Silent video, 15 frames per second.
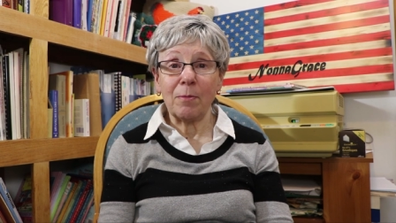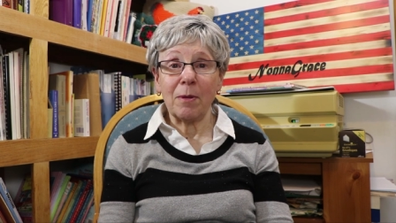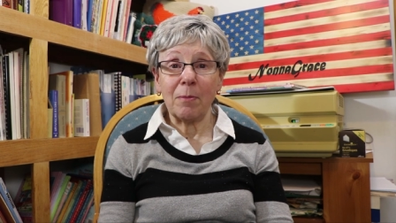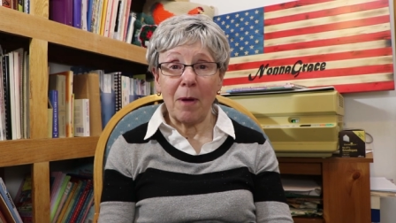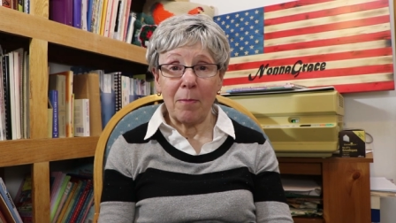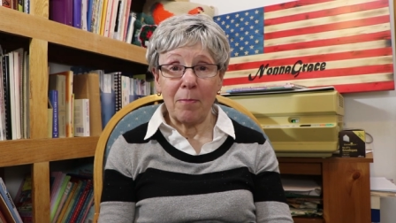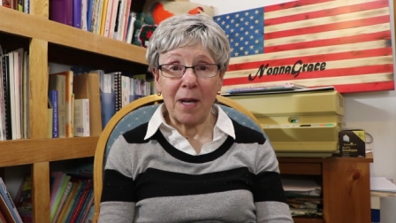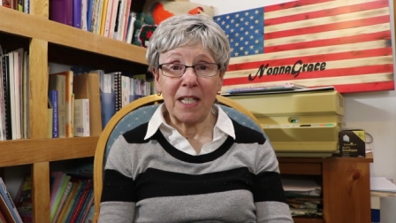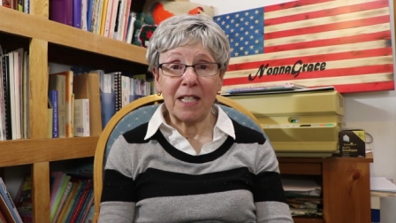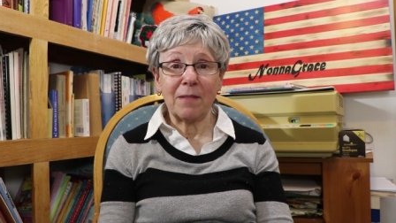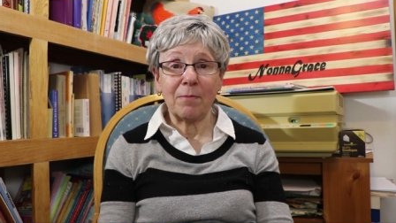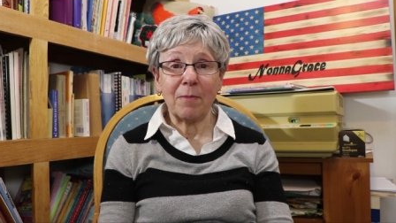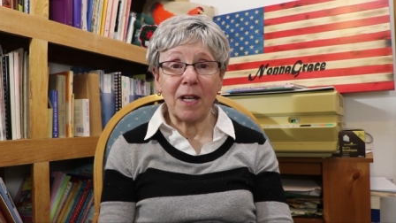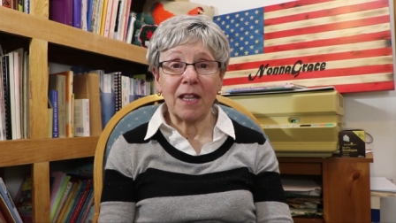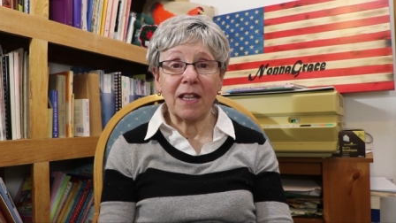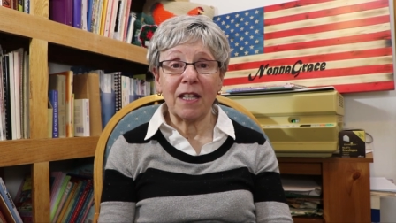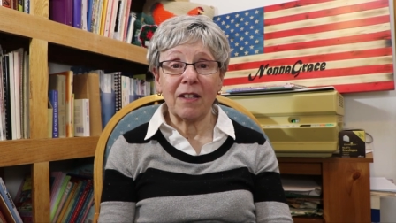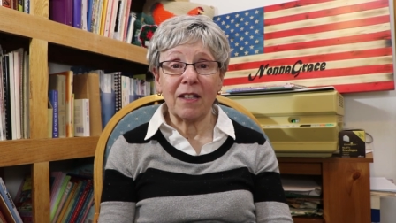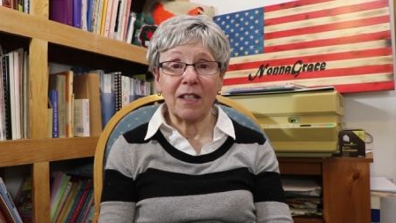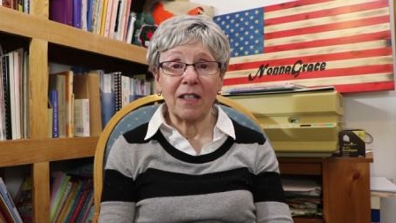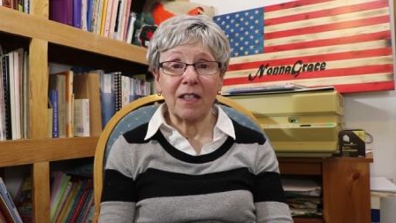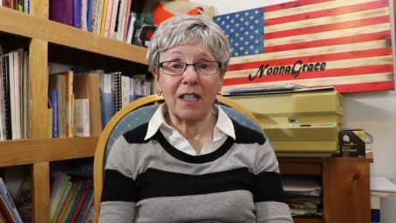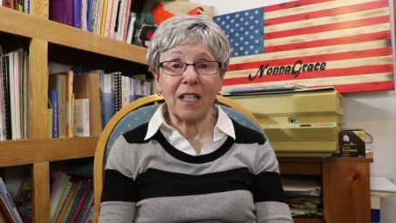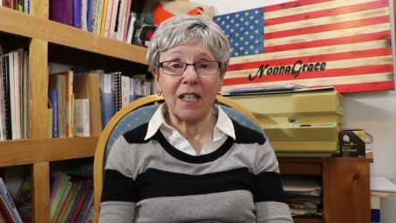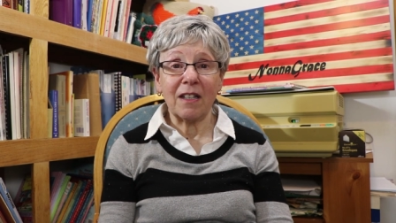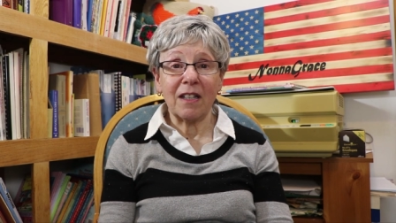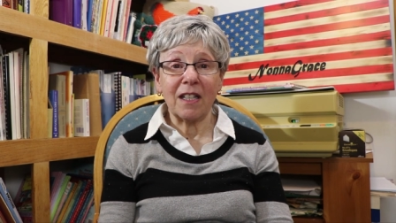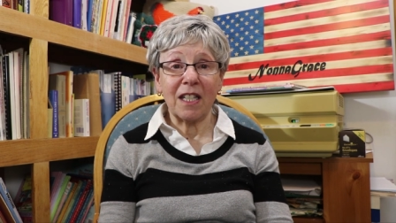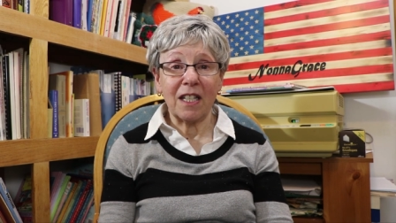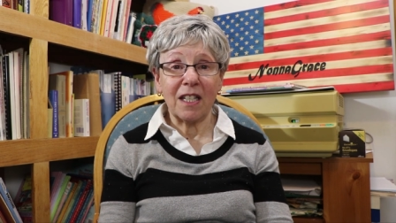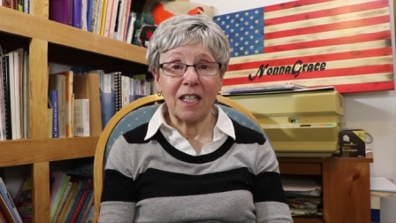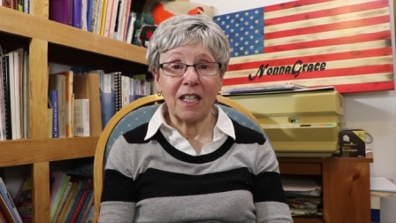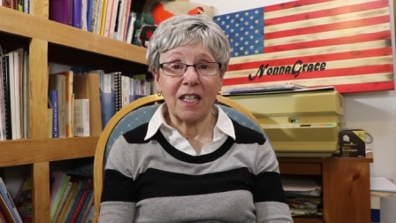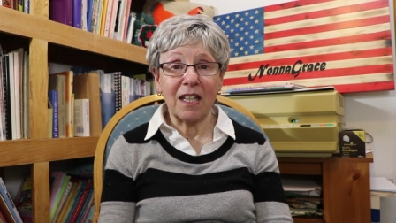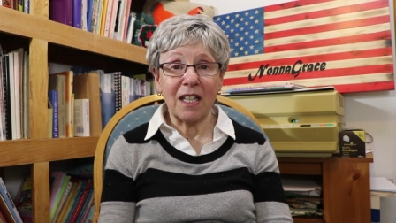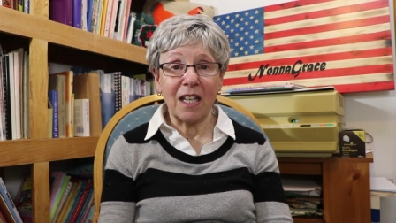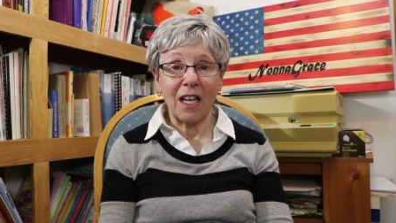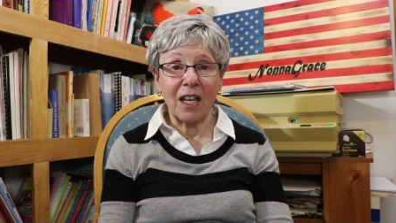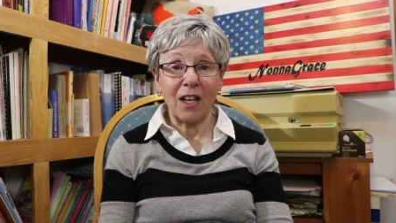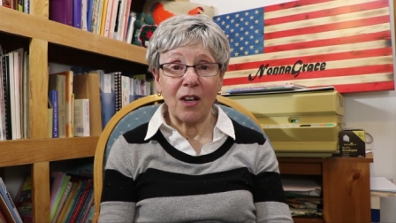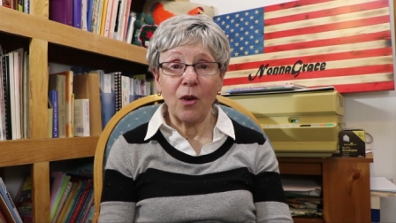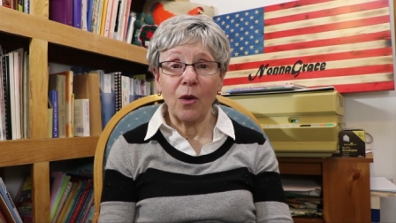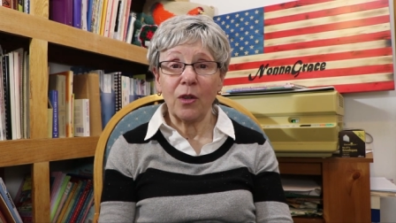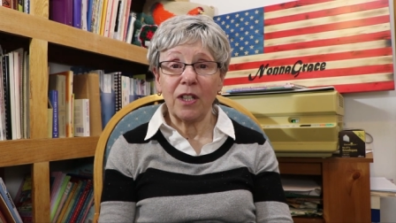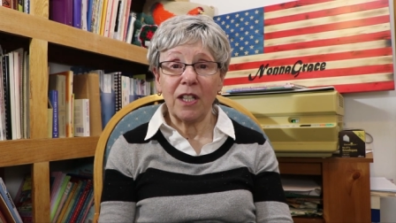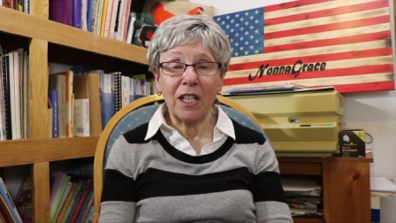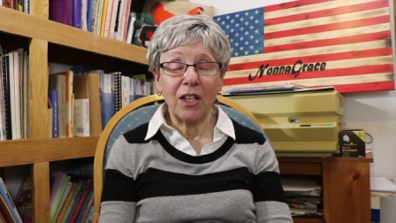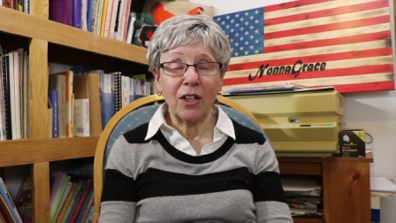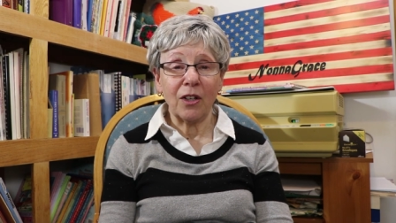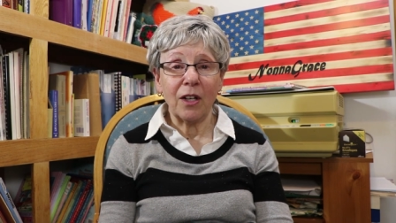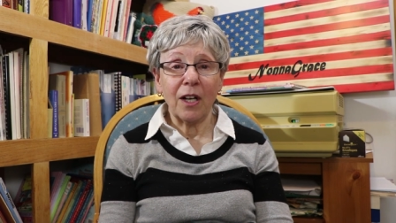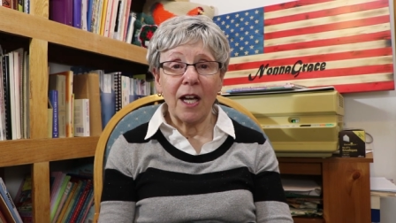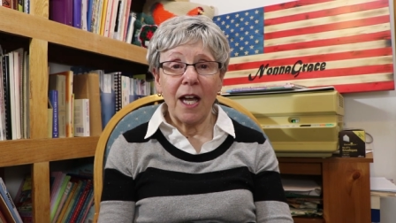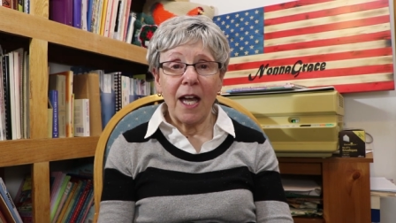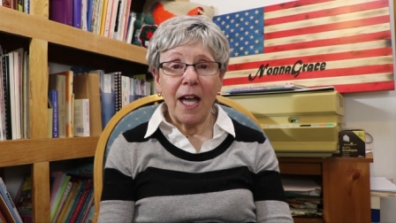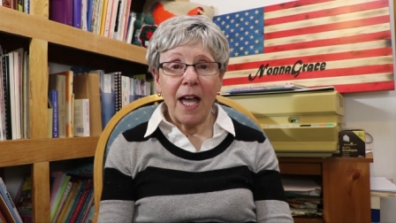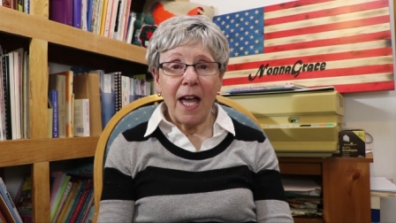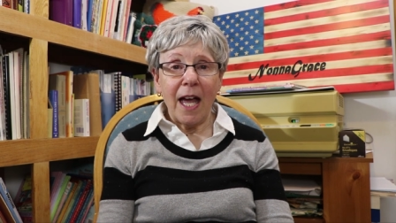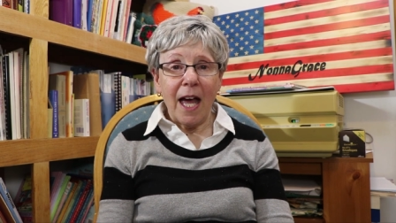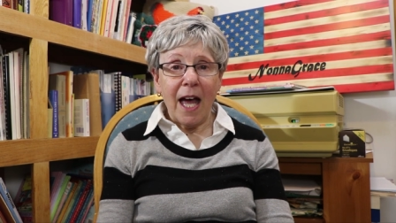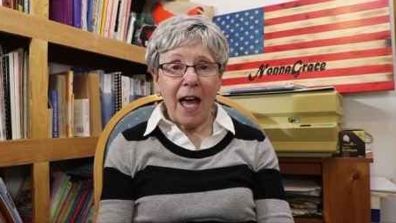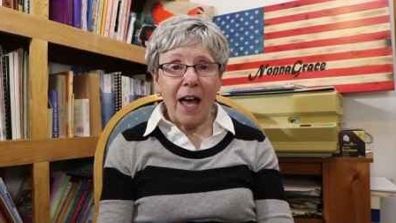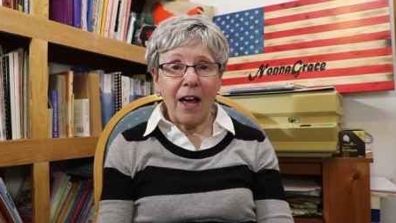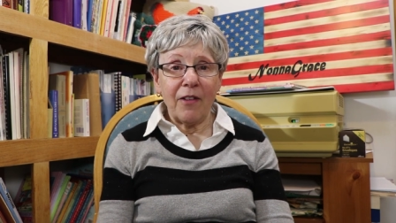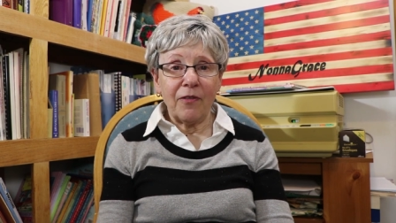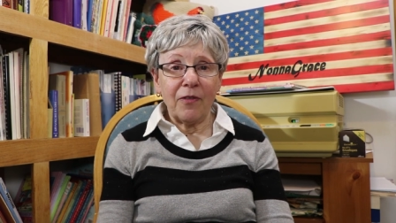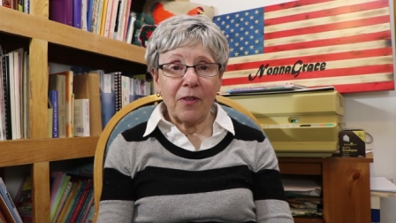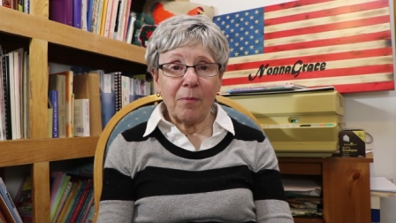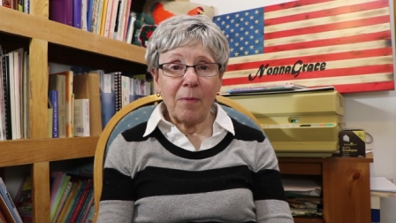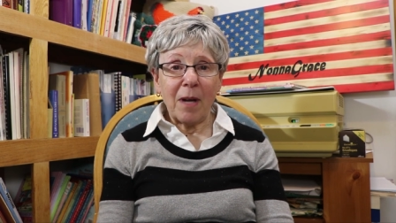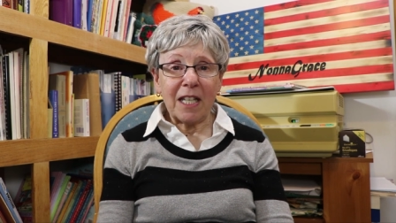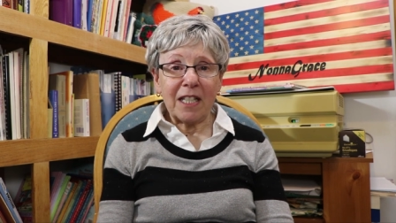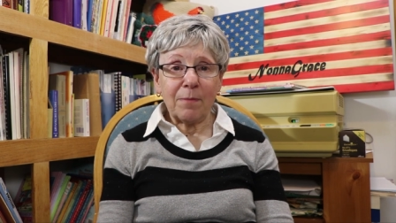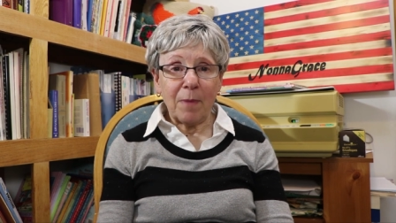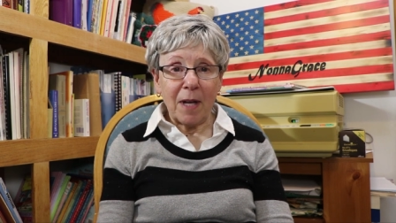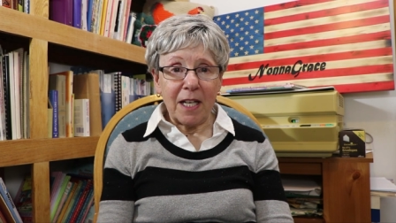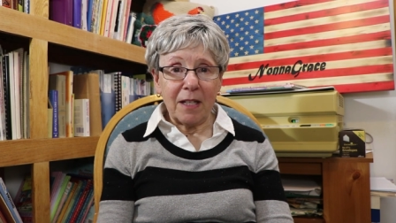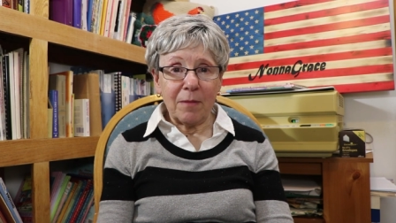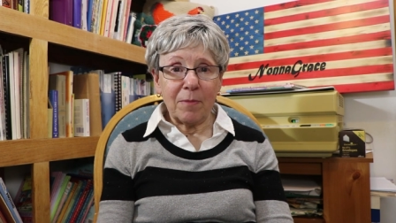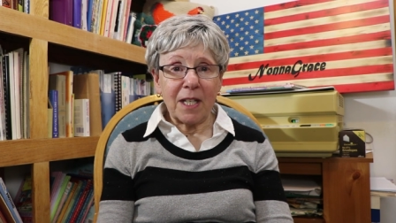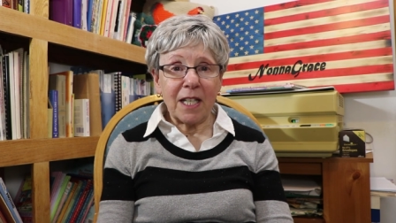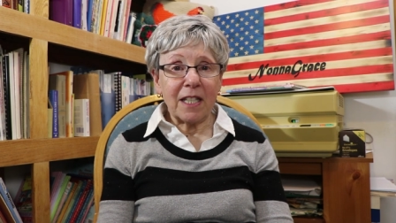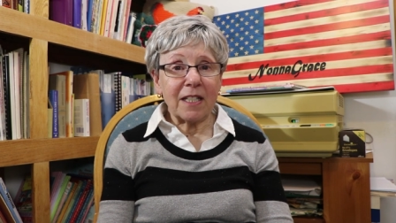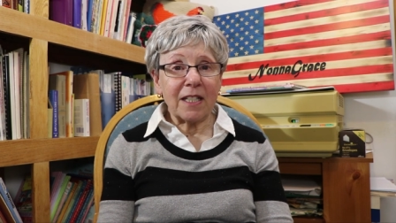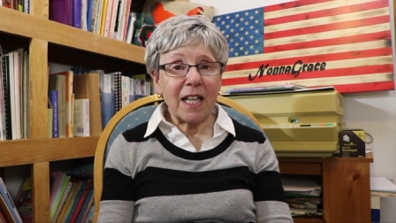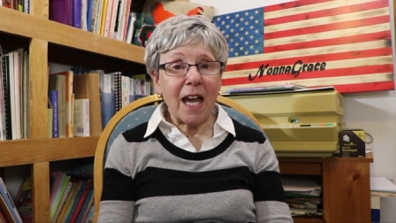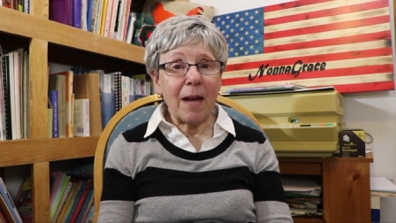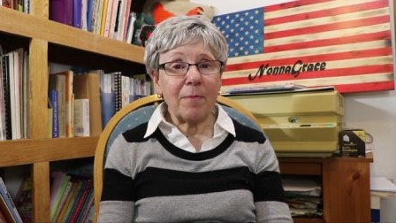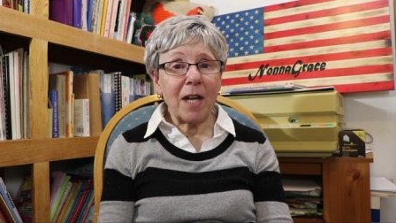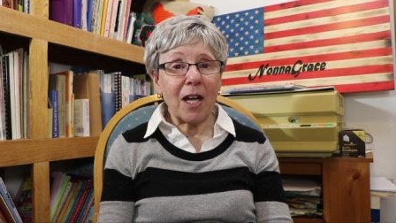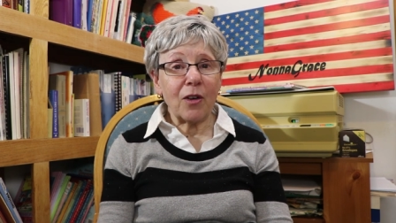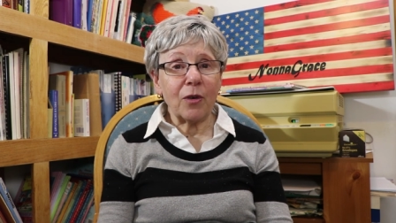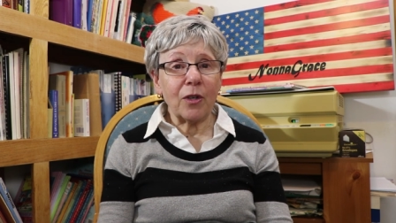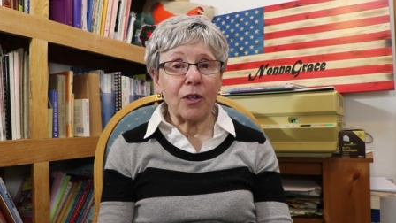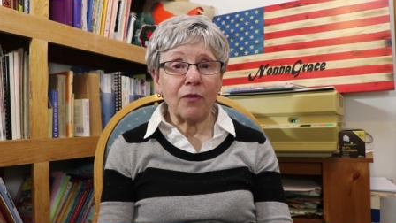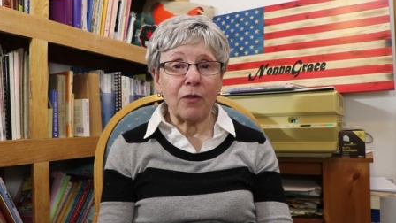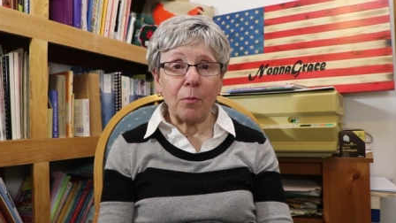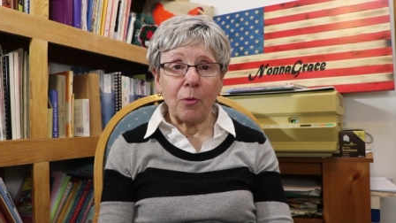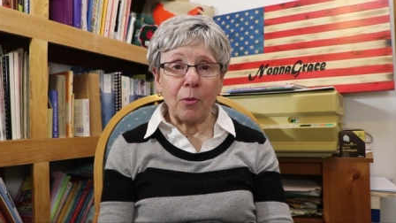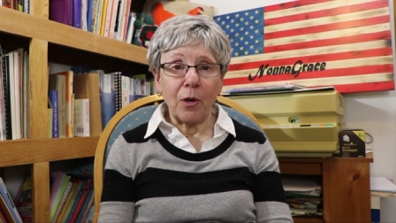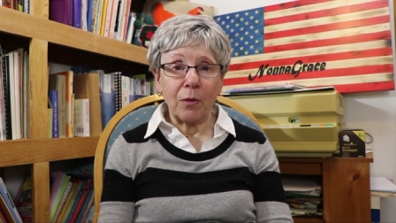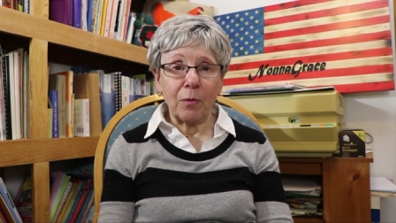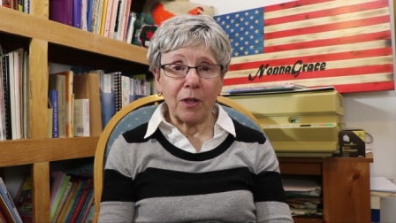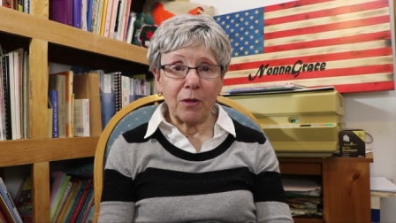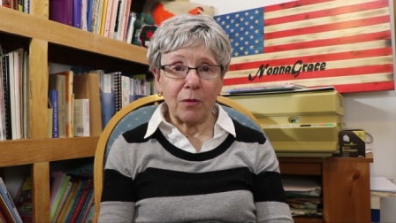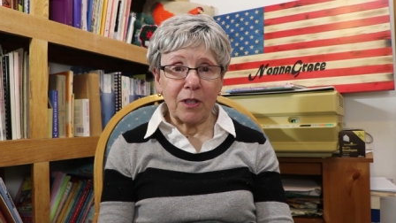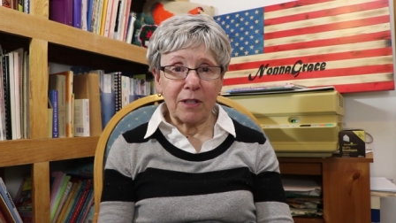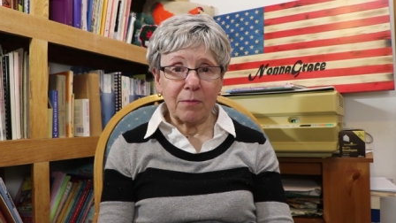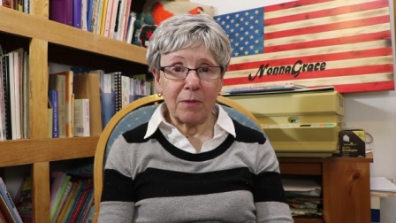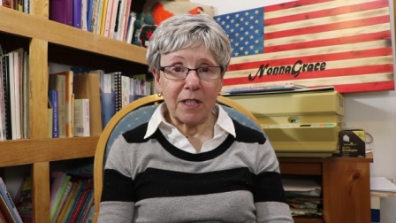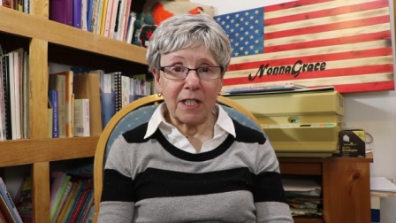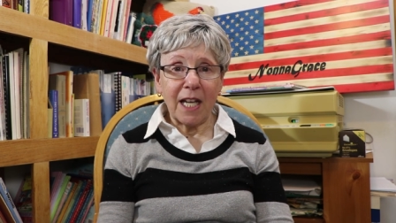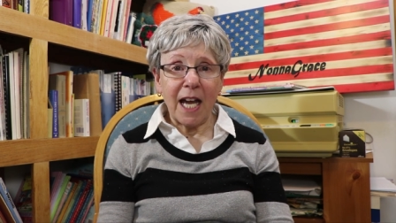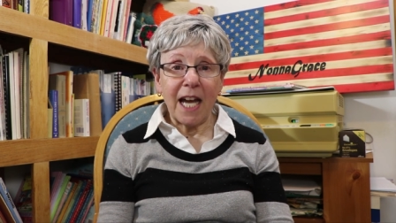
to be my best month in the whole year of my spending because I'm not going overboard with Christmas.